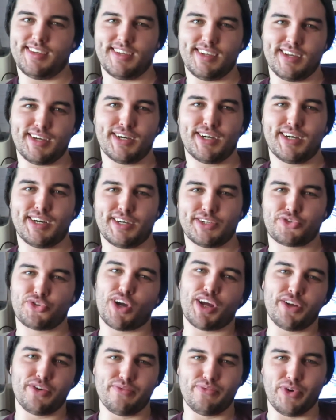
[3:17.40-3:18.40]

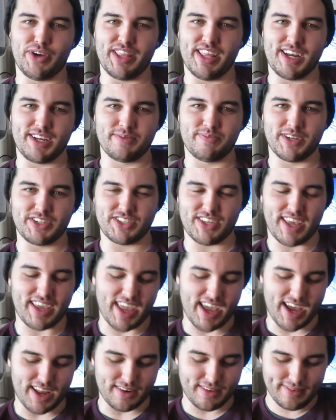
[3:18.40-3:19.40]
try to avoid that as much as I
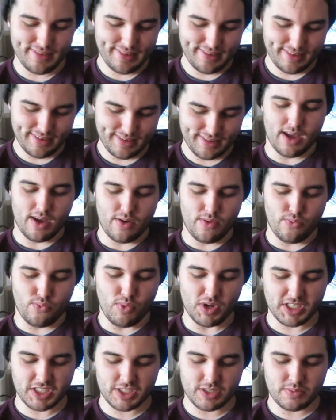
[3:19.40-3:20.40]
can.
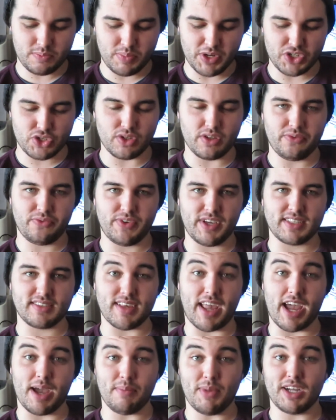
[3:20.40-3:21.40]
What special effects
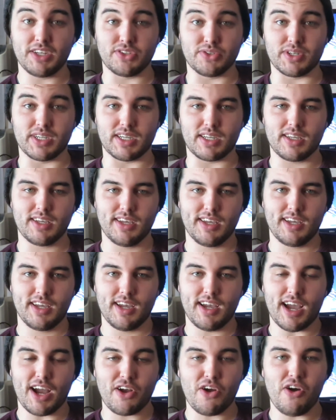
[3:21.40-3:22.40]
am I doing?
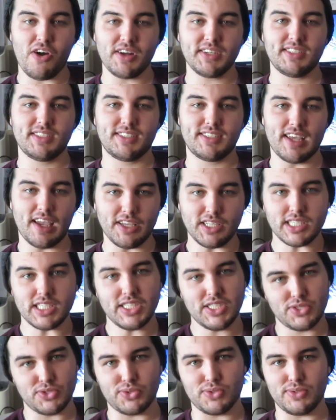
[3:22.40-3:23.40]
I can't tell
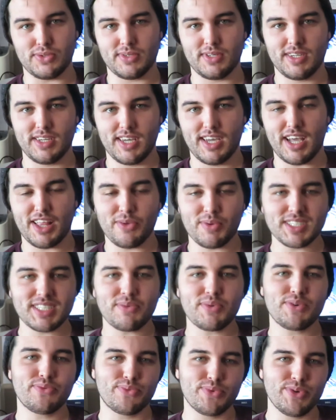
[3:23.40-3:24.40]
you, otherwise I
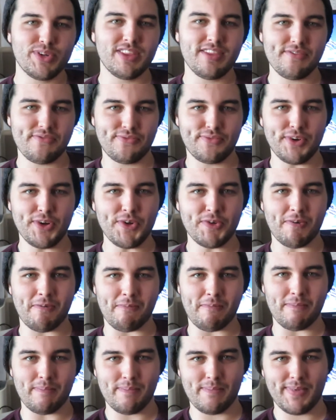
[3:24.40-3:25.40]
would ruin the film.
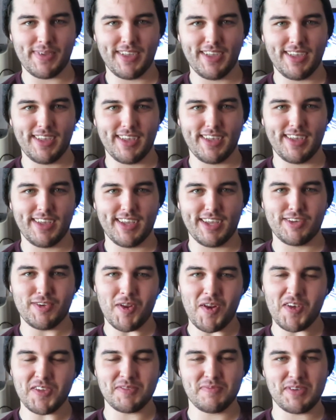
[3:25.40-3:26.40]

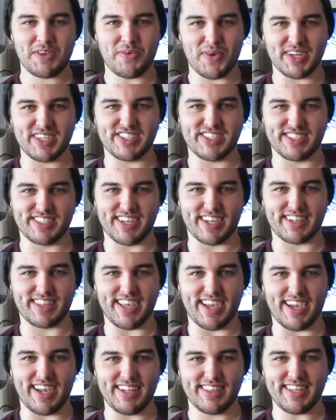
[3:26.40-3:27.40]
Don't ask me questions like
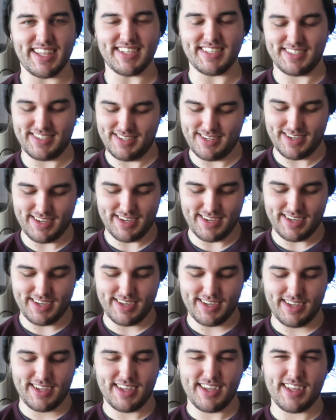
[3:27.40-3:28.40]
that. That's
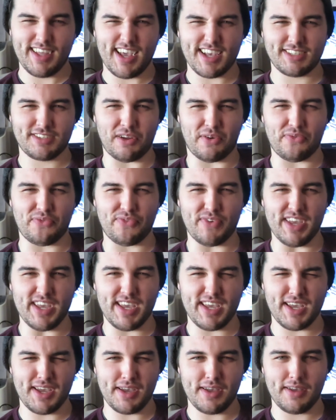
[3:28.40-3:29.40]
not
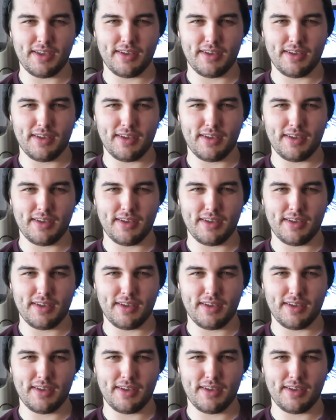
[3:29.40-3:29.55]
fair.